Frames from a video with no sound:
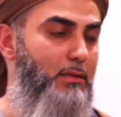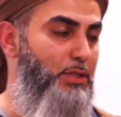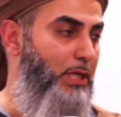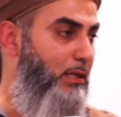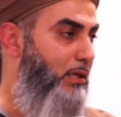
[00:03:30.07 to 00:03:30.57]

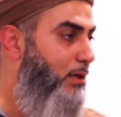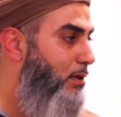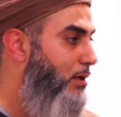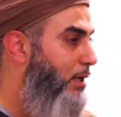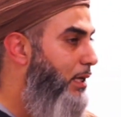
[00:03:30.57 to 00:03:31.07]
Jannah
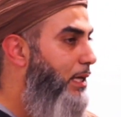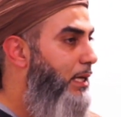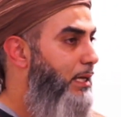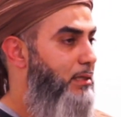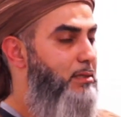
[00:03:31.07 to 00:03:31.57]

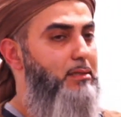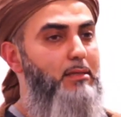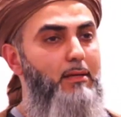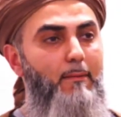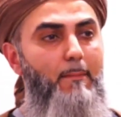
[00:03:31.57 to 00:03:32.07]
is
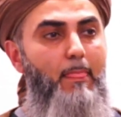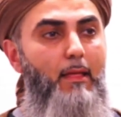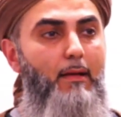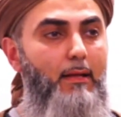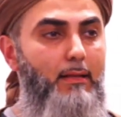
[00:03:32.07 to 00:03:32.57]

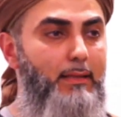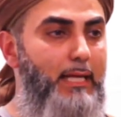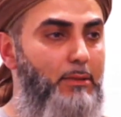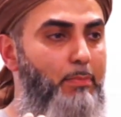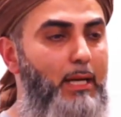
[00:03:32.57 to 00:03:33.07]

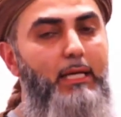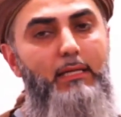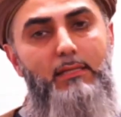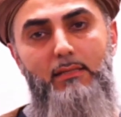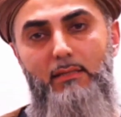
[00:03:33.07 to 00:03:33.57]
that
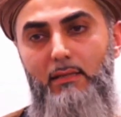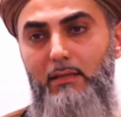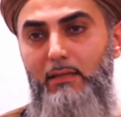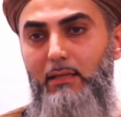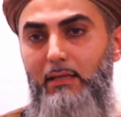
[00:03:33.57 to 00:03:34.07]
place,
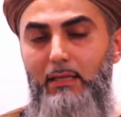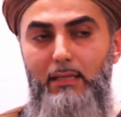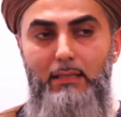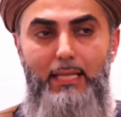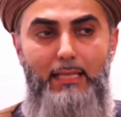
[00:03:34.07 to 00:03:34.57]

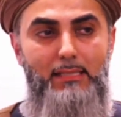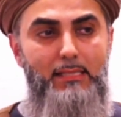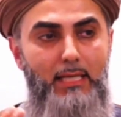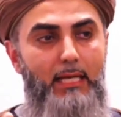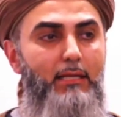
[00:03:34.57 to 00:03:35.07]
that
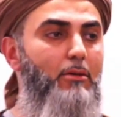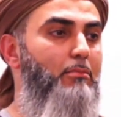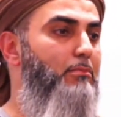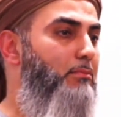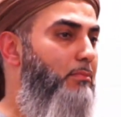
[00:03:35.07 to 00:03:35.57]

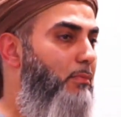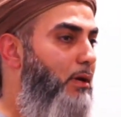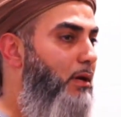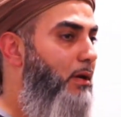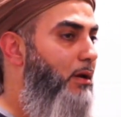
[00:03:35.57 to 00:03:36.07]
stadium
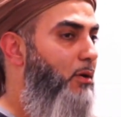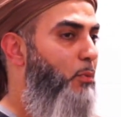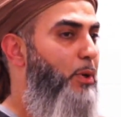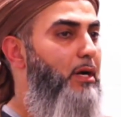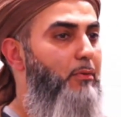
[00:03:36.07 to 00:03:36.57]

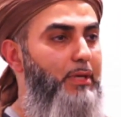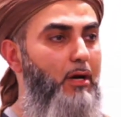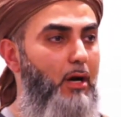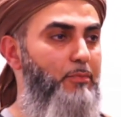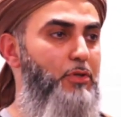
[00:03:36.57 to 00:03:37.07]
where we
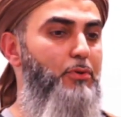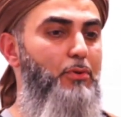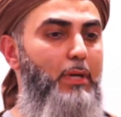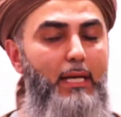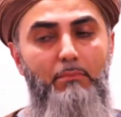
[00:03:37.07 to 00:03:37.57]
come
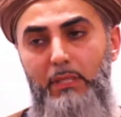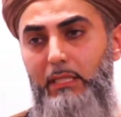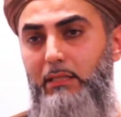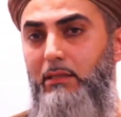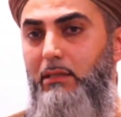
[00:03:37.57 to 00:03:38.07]
to and
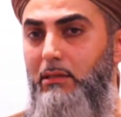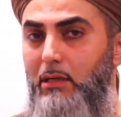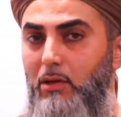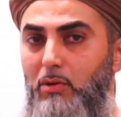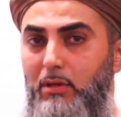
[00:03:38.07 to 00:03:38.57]
meet the
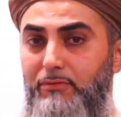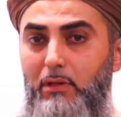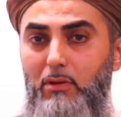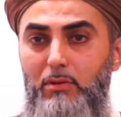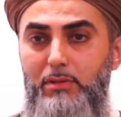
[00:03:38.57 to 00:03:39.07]
Lord of the
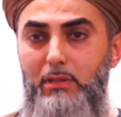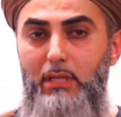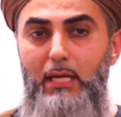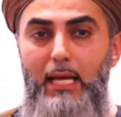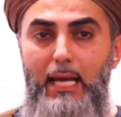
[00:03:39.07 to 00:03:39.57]
Lords.
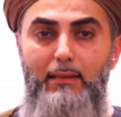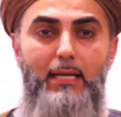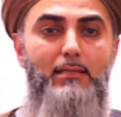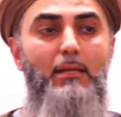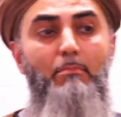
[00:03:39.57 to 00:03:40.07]
And
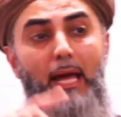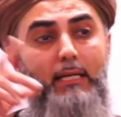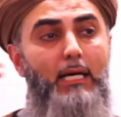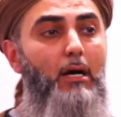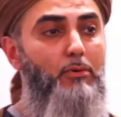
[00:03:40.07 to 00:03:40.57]
that's the
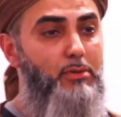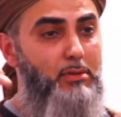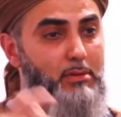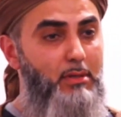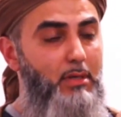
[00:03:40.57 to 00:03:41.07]
penthouse
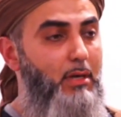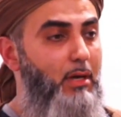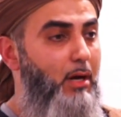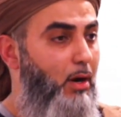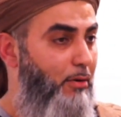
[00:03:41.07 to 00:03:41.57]

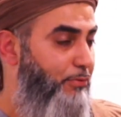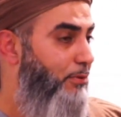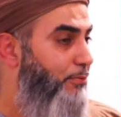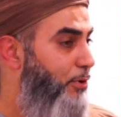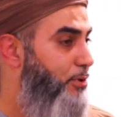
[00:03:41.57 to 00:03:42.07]
of the
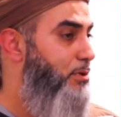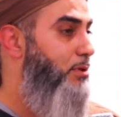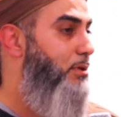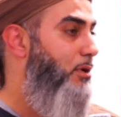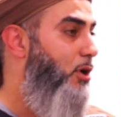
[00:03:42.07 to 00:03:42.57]
first
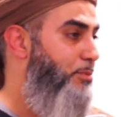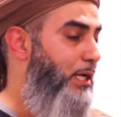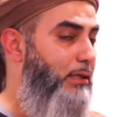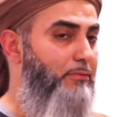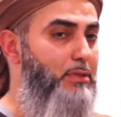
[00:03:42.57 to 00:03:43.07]

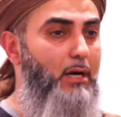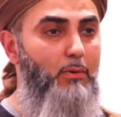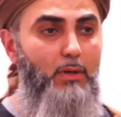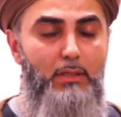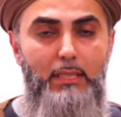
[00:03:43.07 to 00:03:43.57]
objective tower.